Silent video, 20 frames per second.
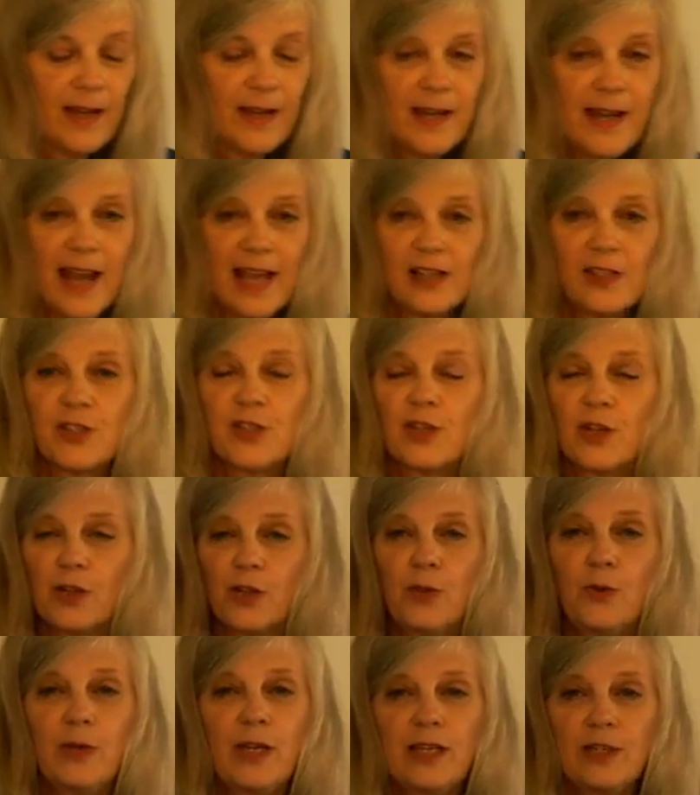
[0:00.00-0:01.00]
Next,
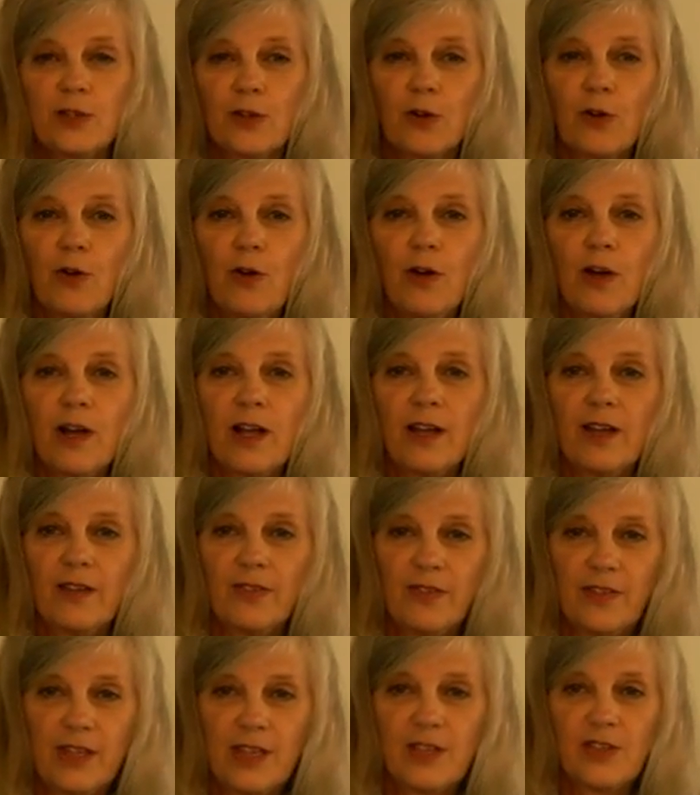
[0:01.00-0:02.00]
you need to cook
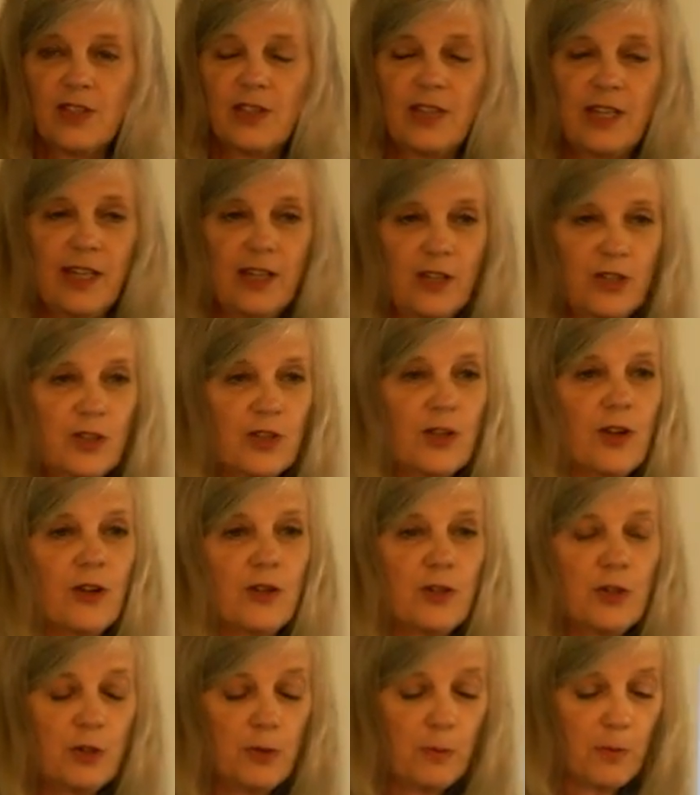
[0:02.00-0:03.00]
this dish
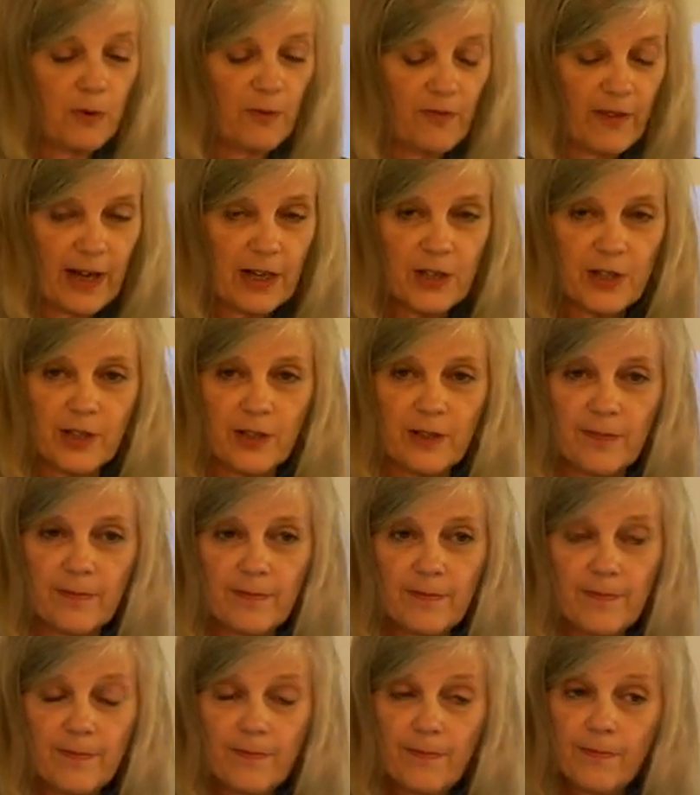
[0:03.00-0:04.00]
to perfection.
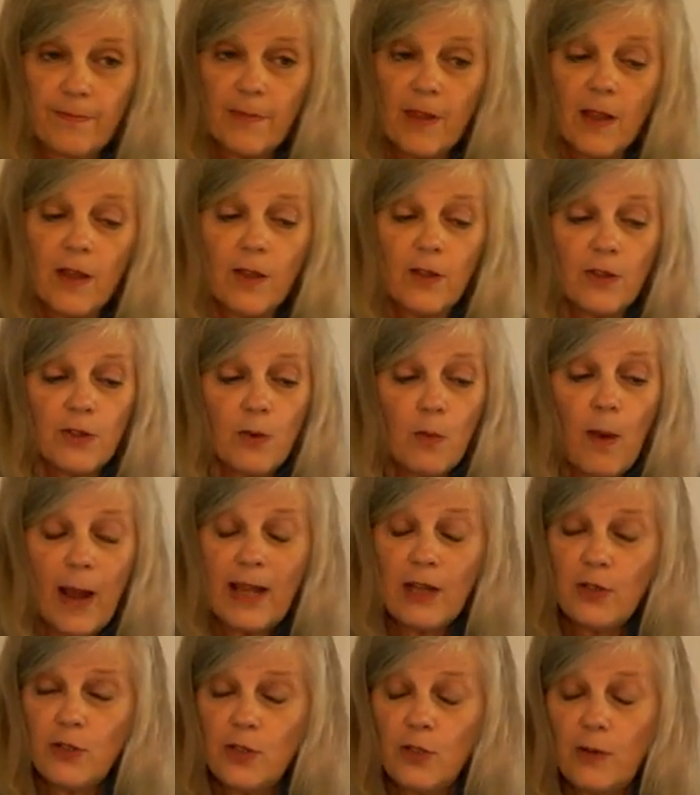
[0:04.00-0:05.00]
The
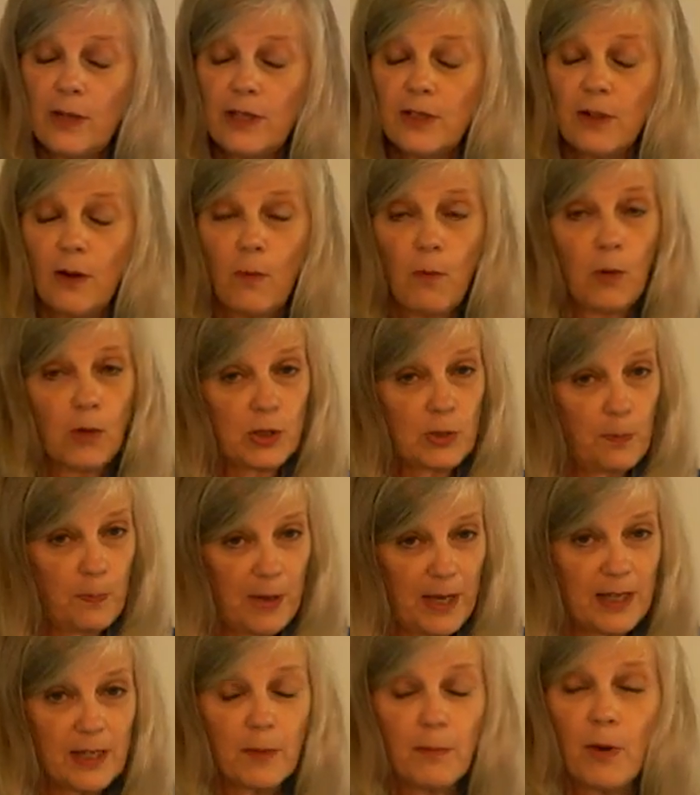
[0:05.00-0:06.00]
way you do it will
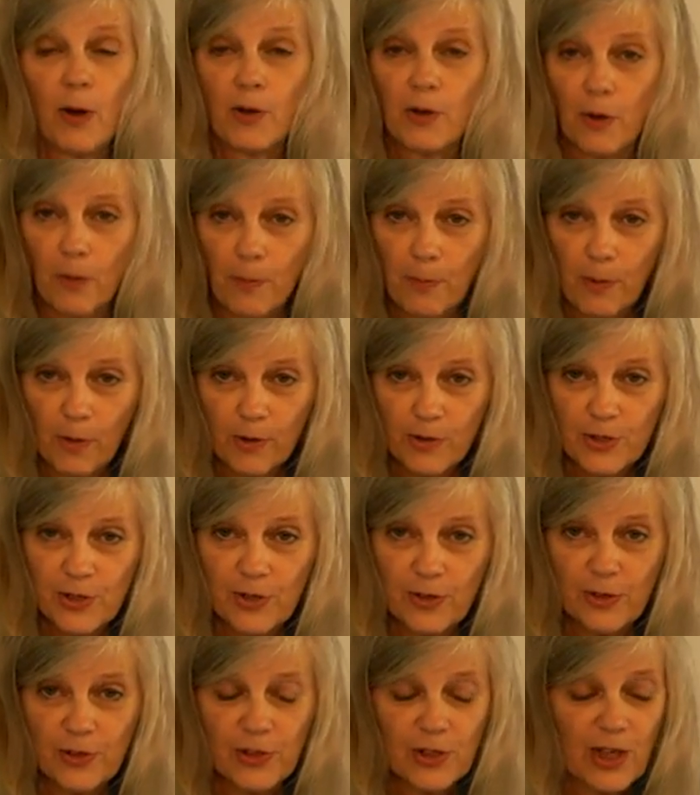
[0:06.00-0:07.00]
depend upon your
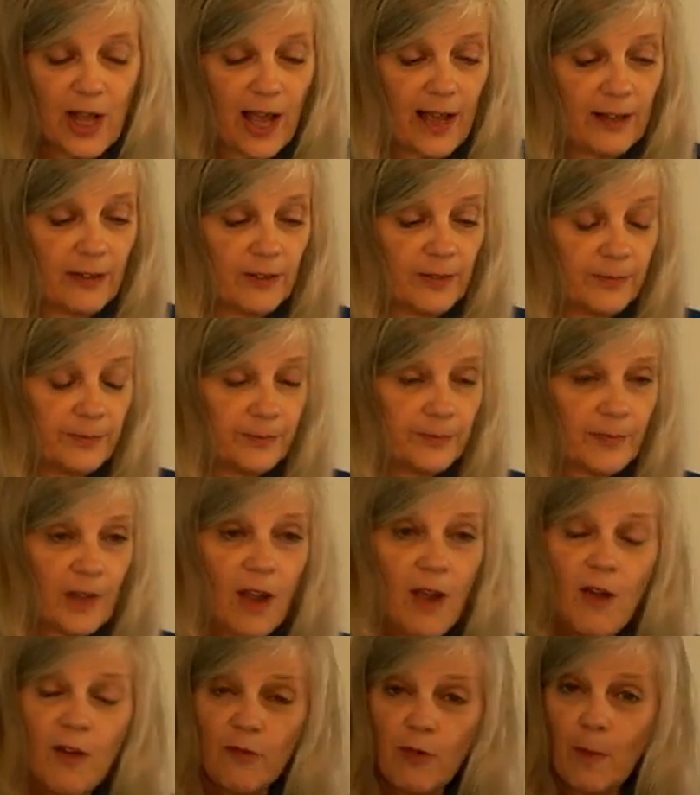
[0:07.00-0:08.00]
personal style.
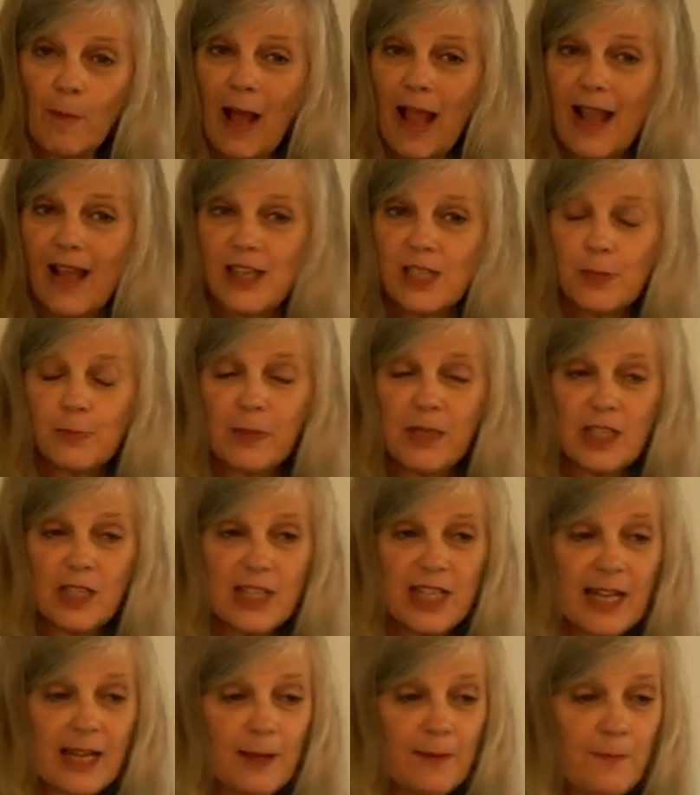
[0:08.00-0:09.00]
For my husband,
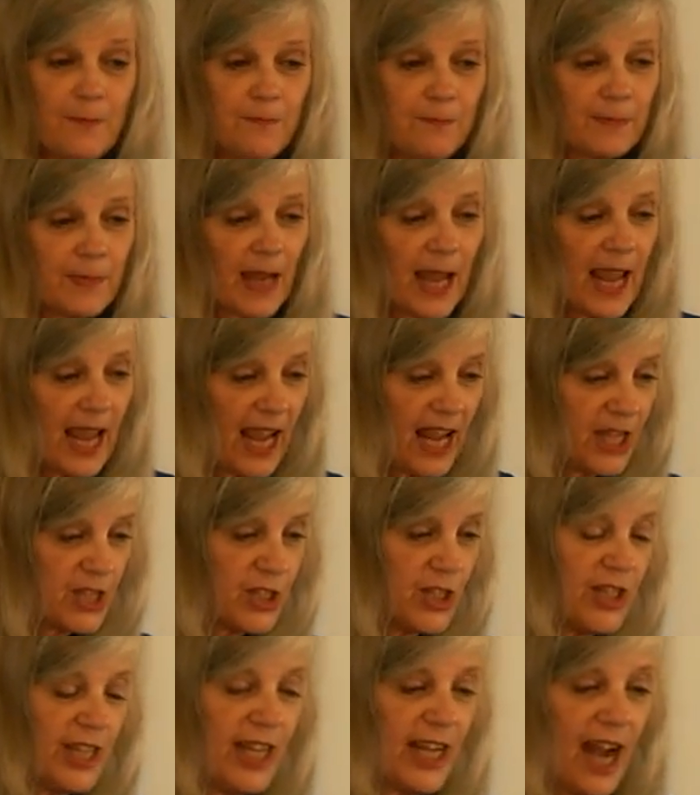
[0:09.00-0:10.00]
Tim, it's
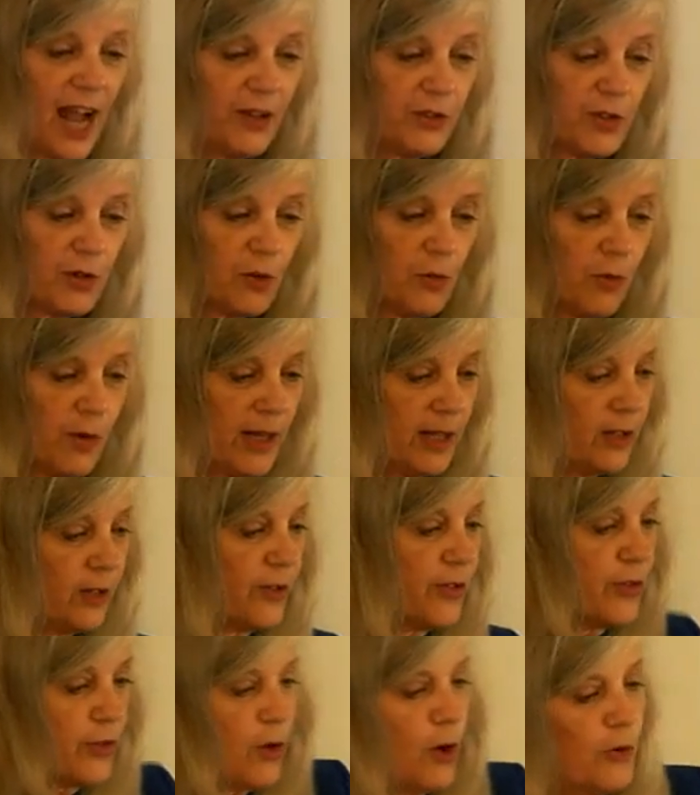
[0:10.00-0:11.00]
get out the grill,
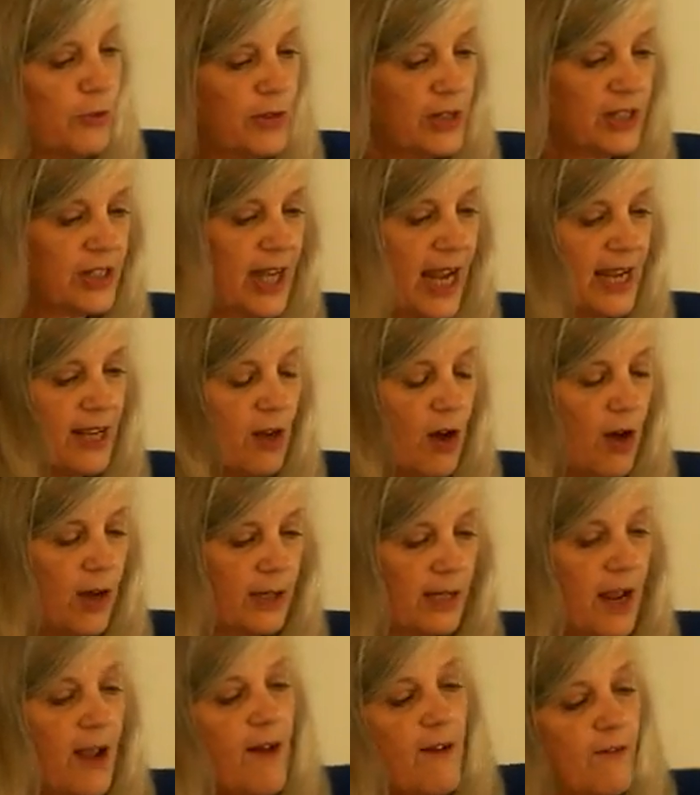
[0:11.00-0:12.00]
throw the steak
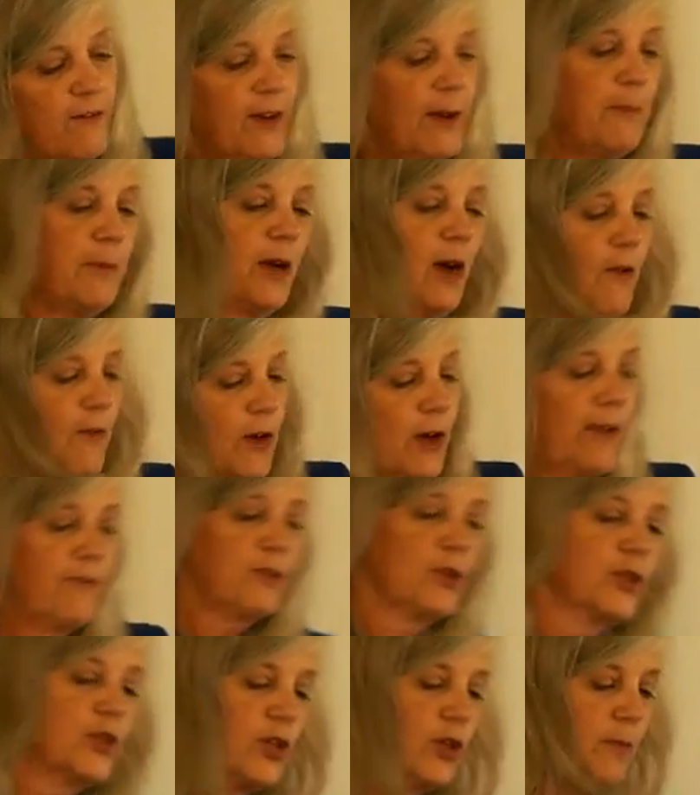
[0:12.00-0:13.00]
on, flip it over
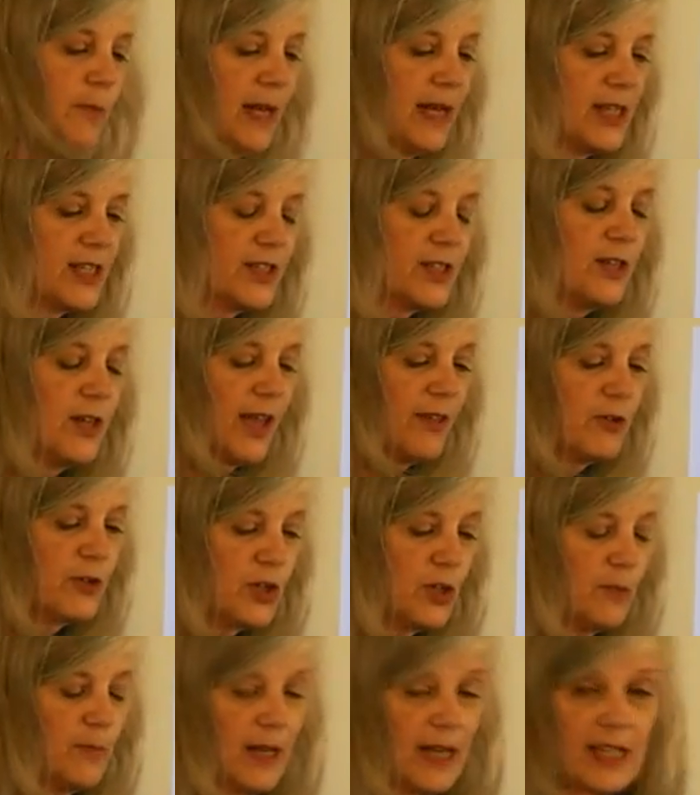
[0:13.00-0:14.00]
after 2 minutes, another
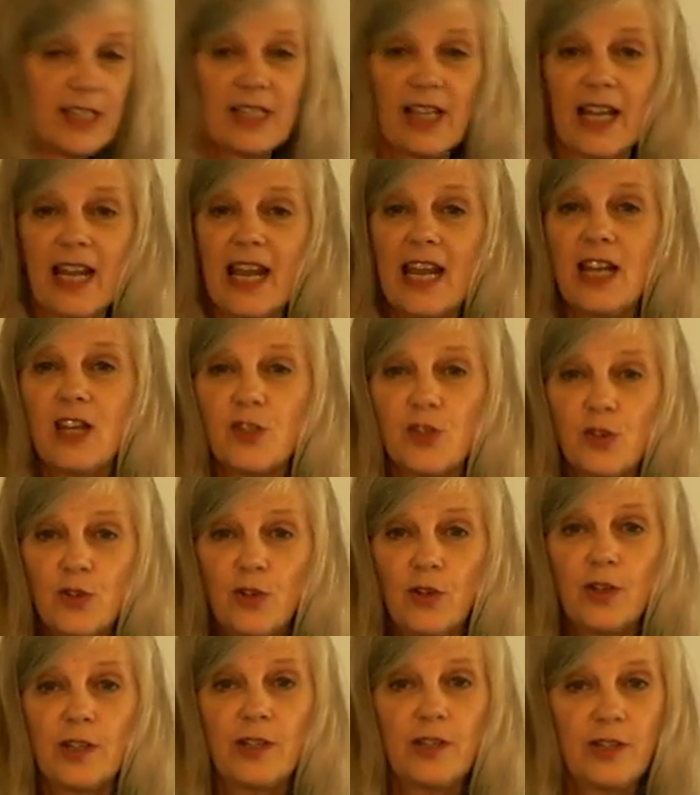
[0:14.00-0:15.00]
2 minutes, and he's
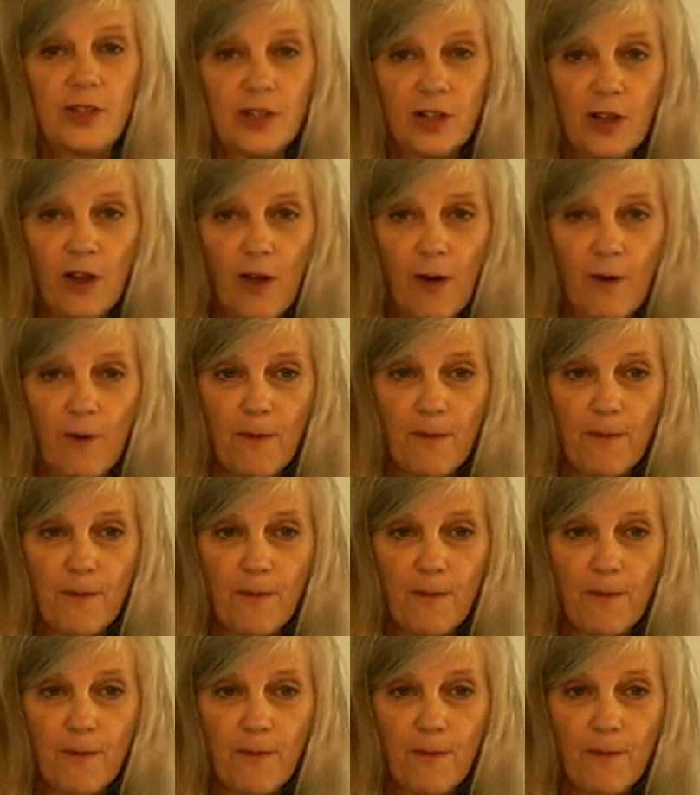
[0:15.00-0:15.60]
good to go.